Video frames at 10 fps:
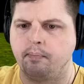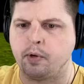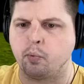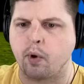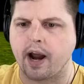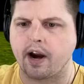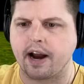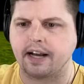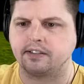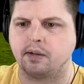Beware,
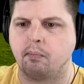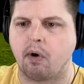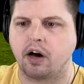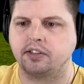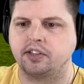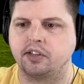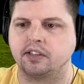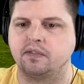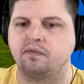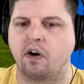as the monster
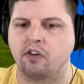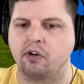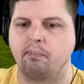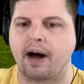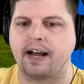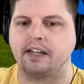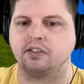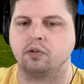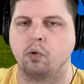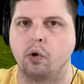is followed by his
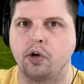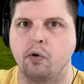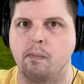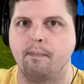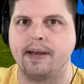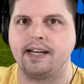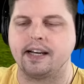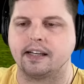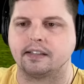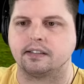loyal
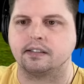minions.